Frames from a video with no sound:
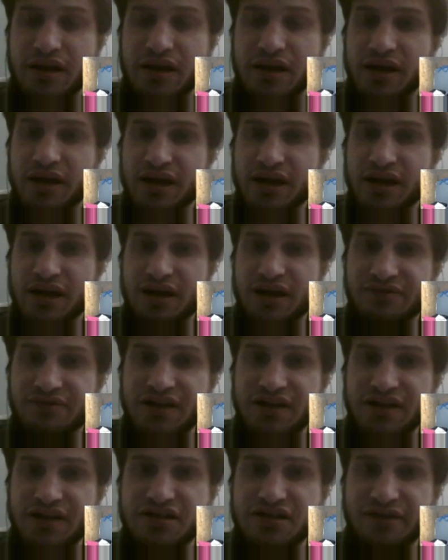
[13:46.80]
If
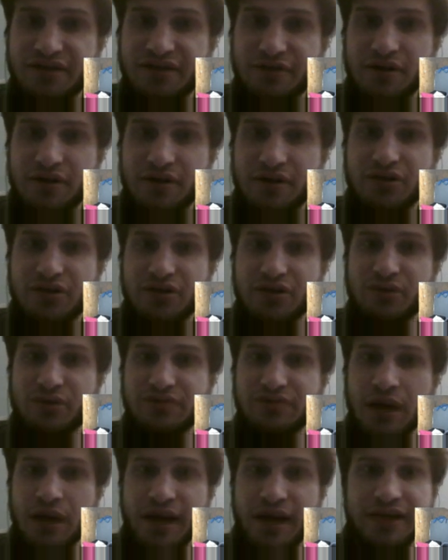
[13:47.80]
they differ, you have
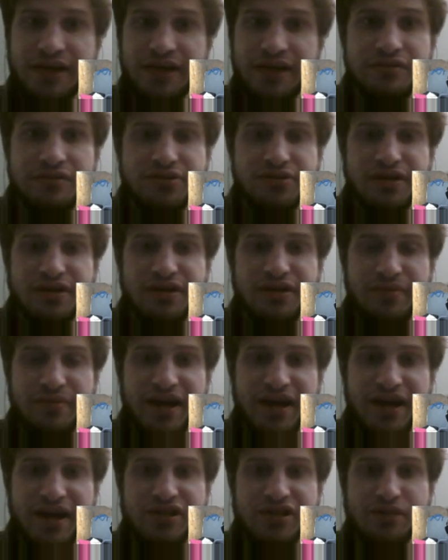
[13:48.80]
lied during the
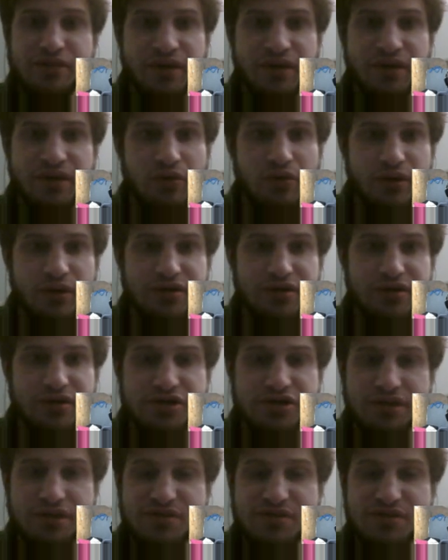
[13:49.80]
match about where your
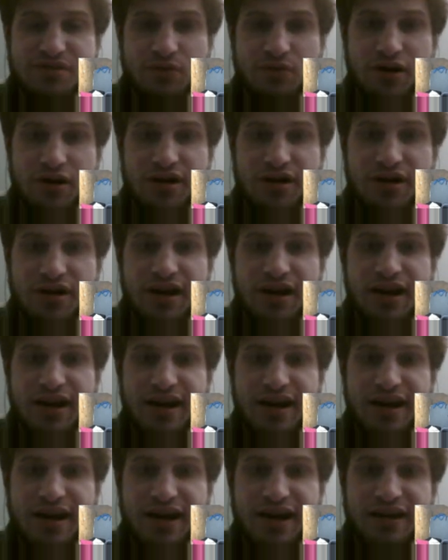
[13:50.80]
ships were,
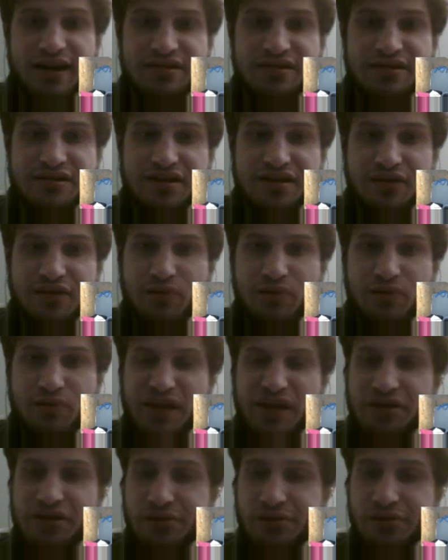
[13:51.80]
and it will
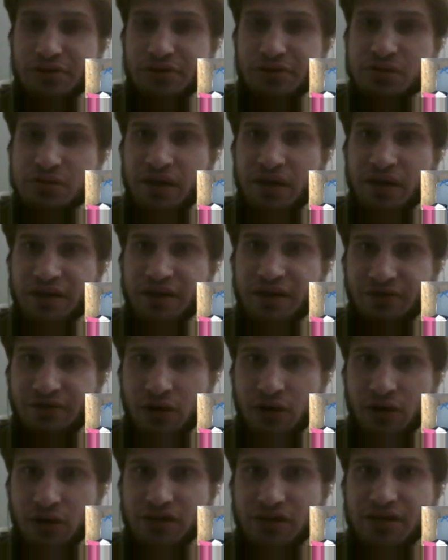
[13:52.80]
make you lose by
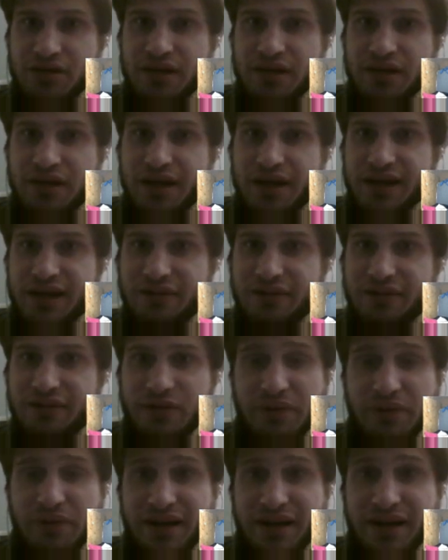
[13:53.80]
default. And if we
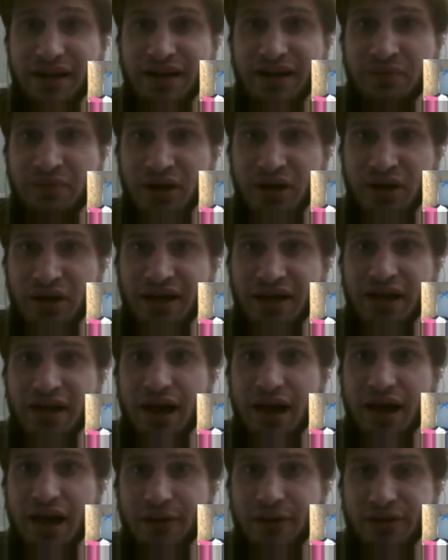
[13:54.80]
bet any money,
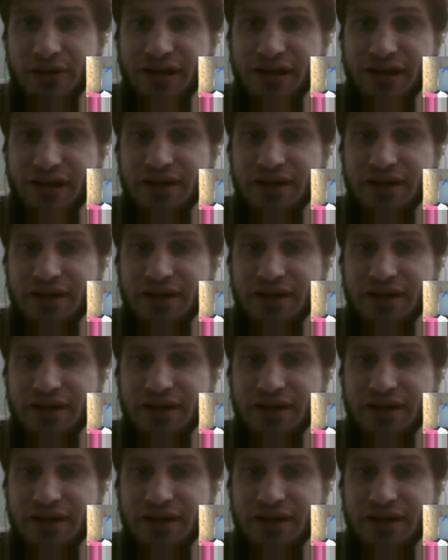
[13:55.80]
I will get it.